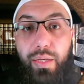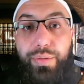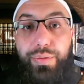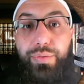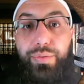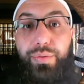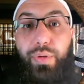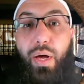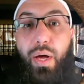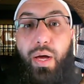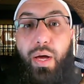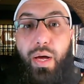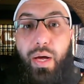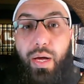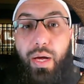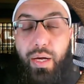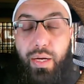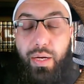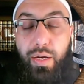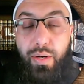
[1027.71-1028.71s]

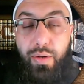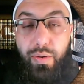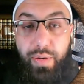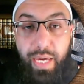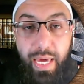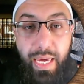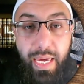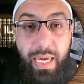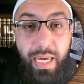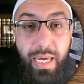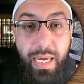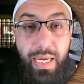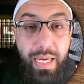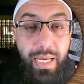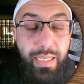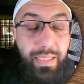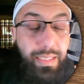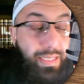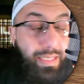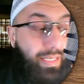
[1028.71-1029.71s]
Okay,
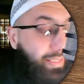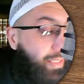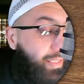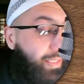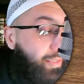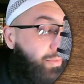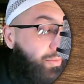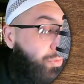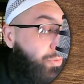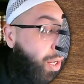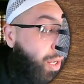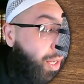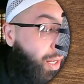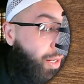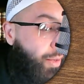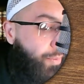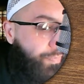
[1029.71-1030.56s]
the letter ta.